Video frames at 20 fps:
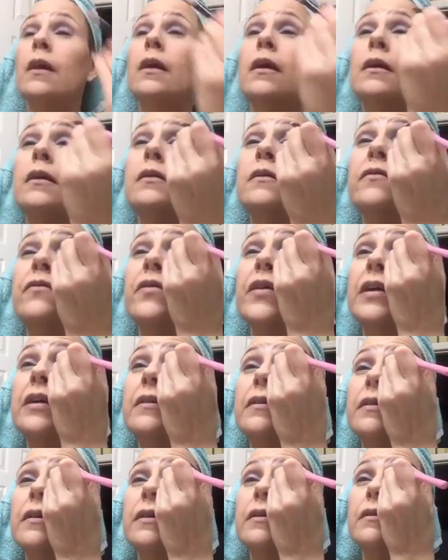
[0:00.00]
Let's fix
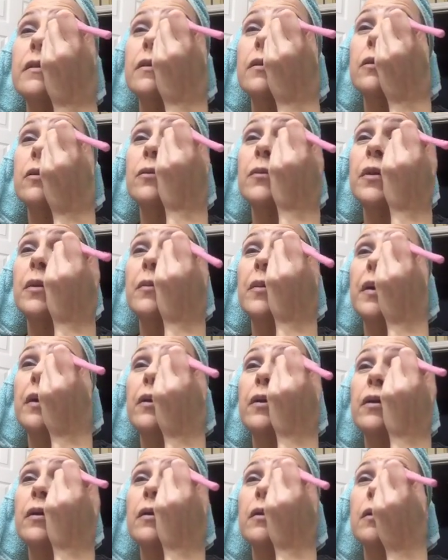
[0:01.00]
this a little bit
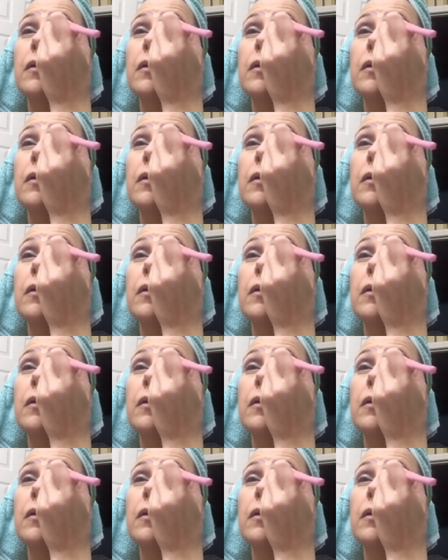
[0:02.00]
better.